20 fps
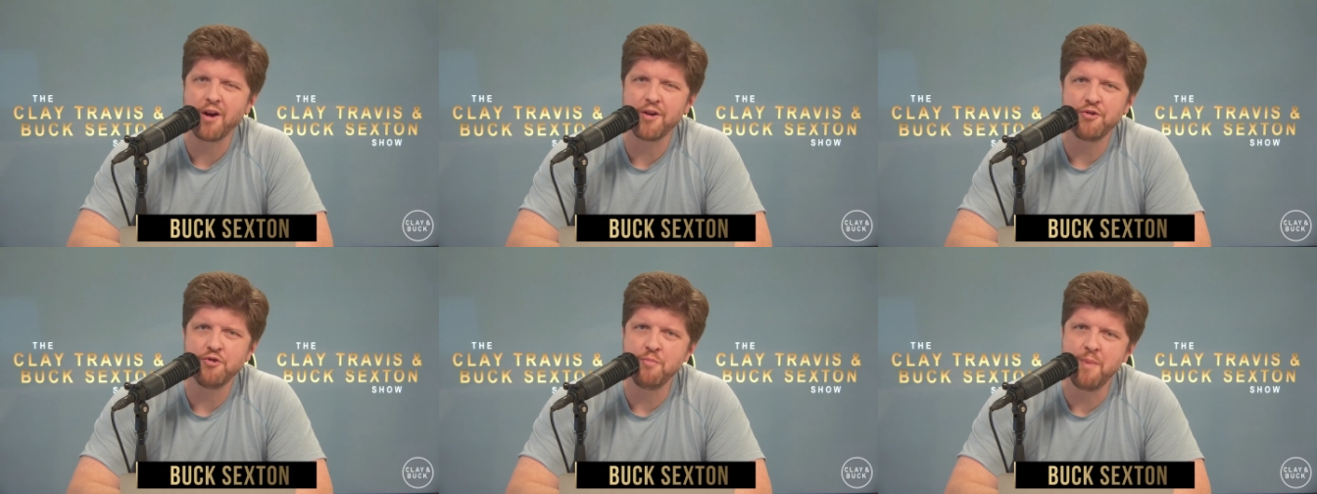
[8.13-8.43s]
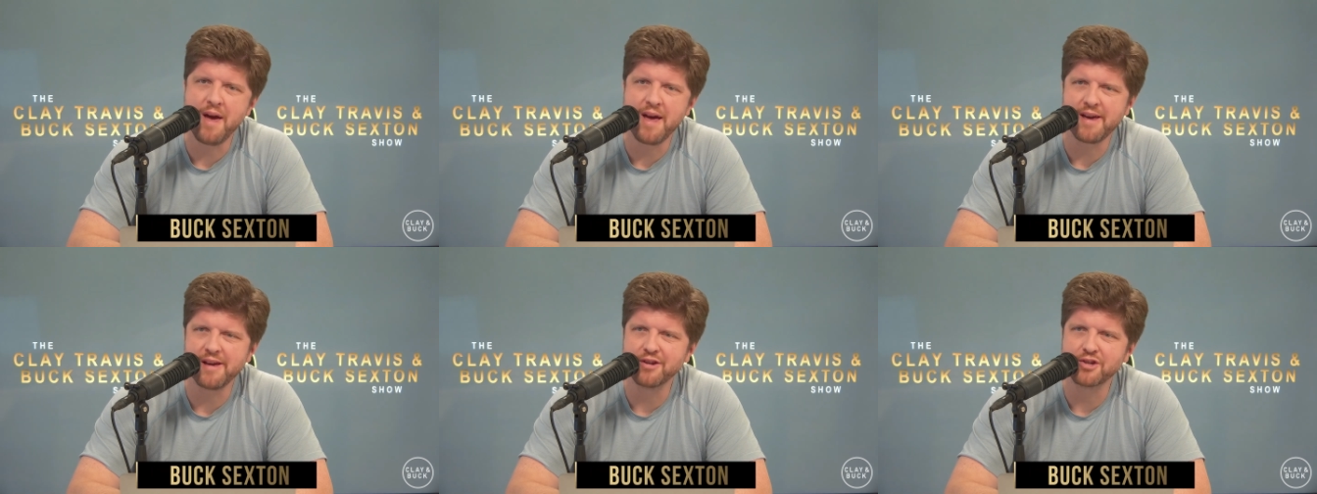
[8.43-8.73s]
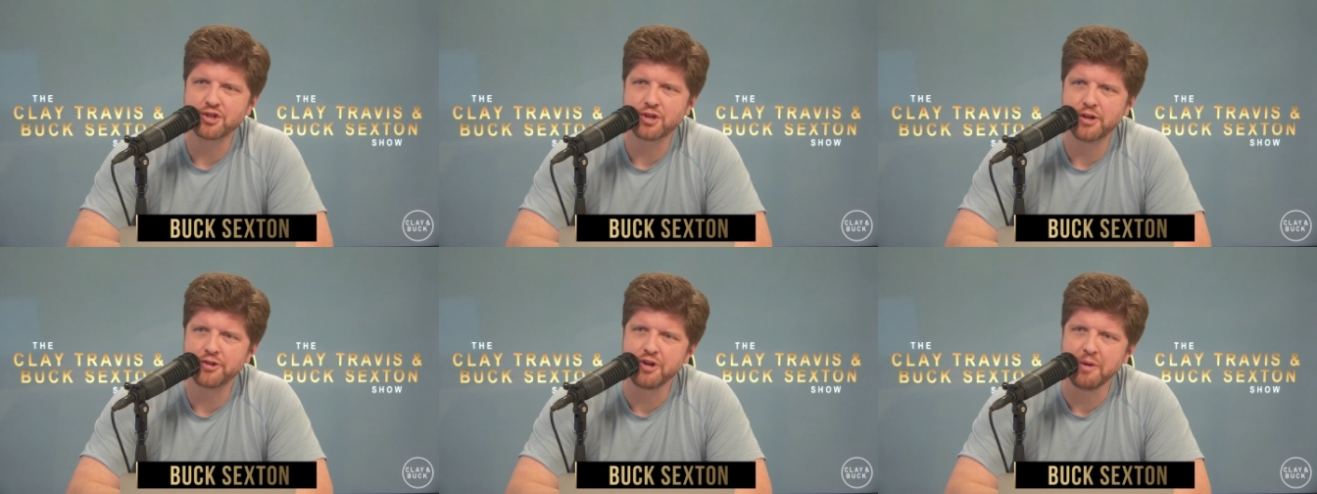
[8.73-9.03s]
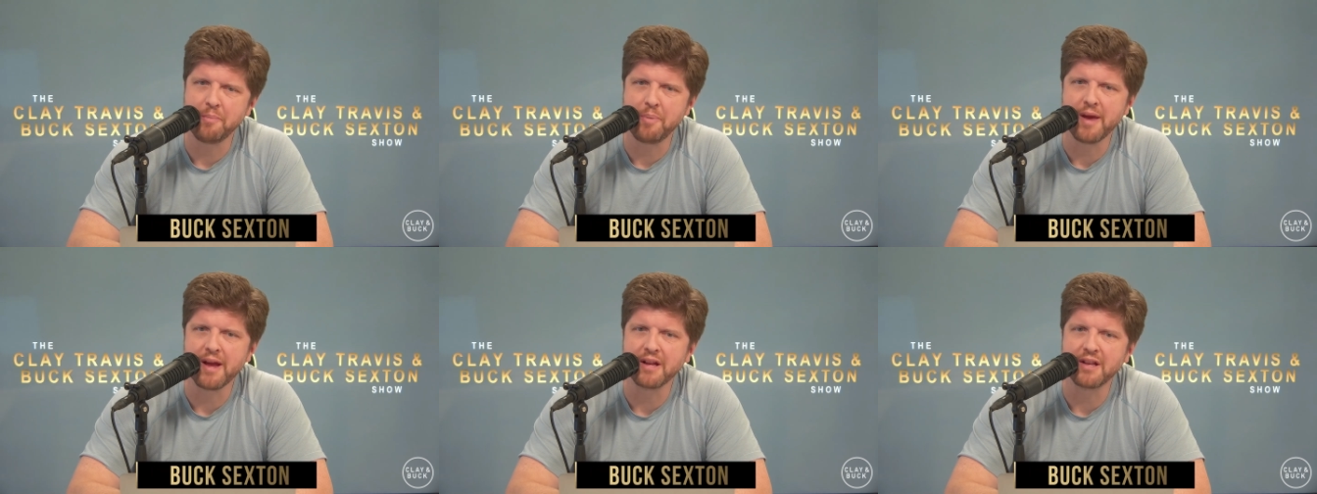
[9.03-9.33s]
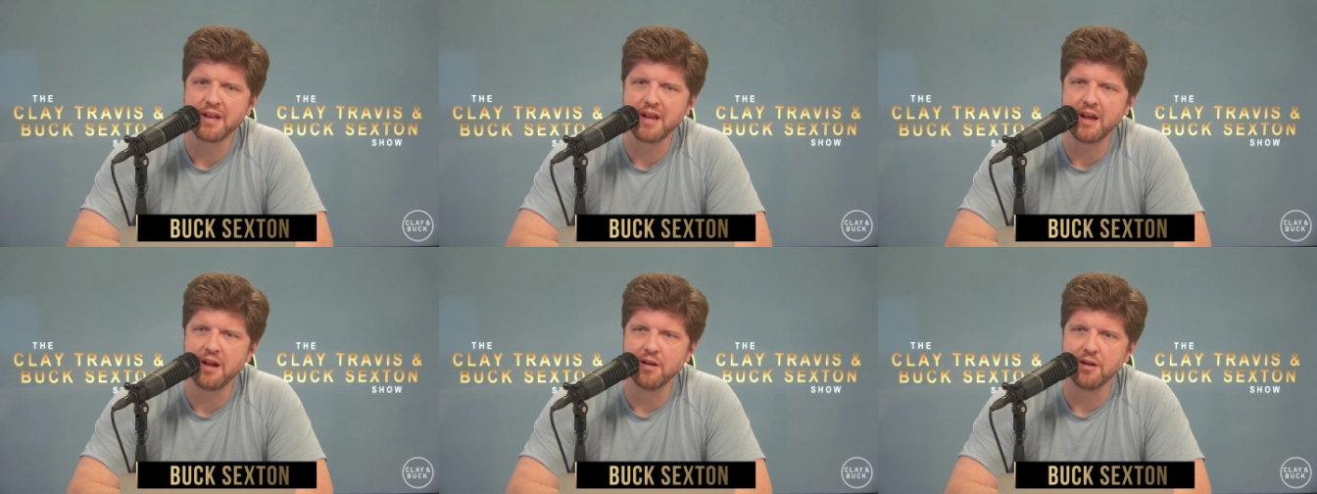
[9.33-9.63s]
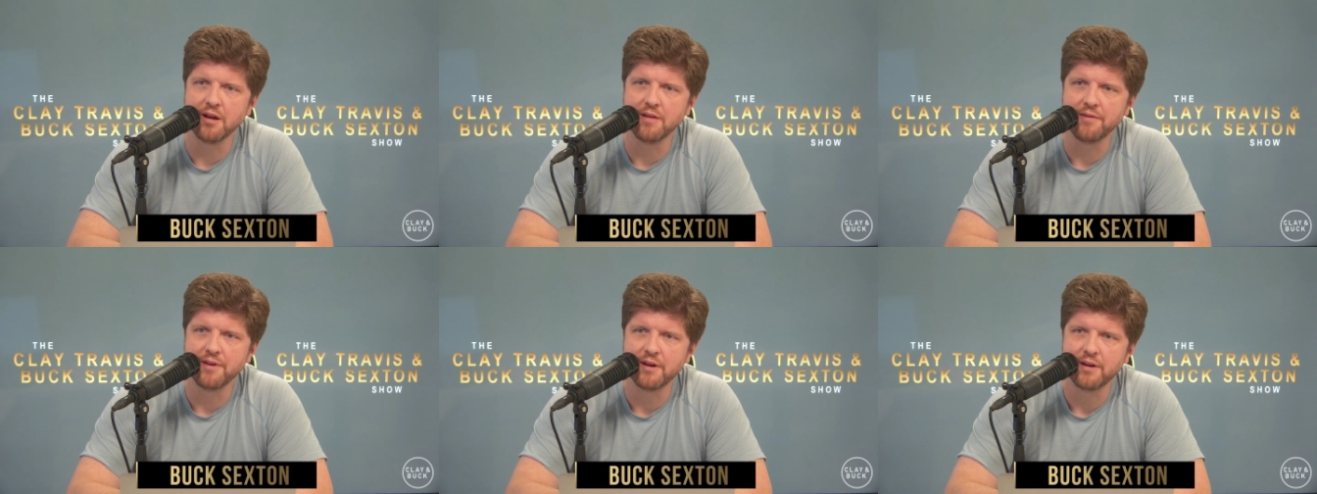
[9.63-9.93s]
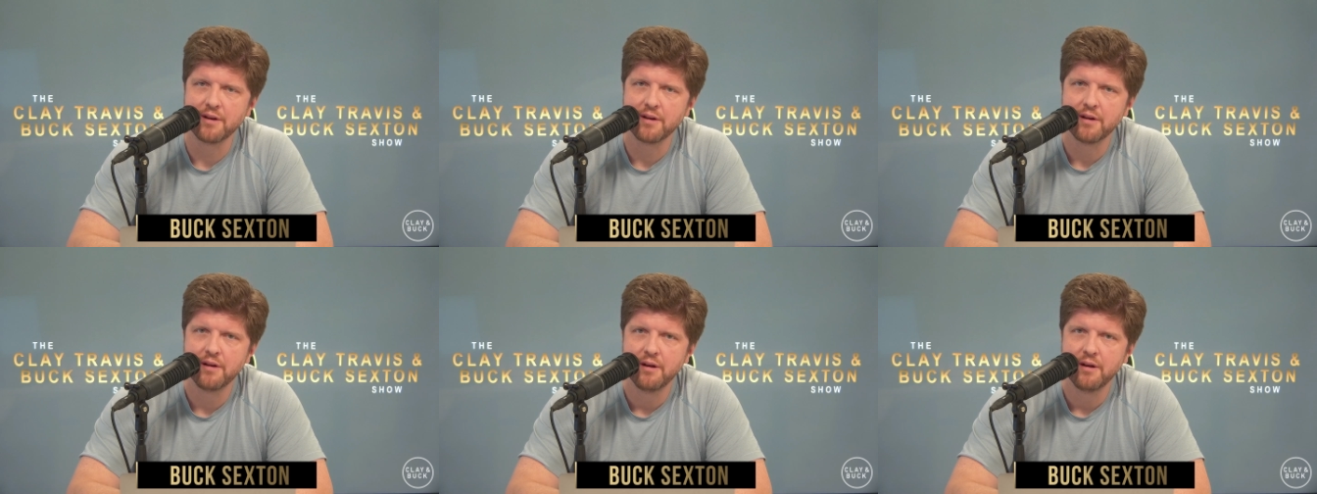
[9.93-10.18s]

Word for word: you making such a big deal of it?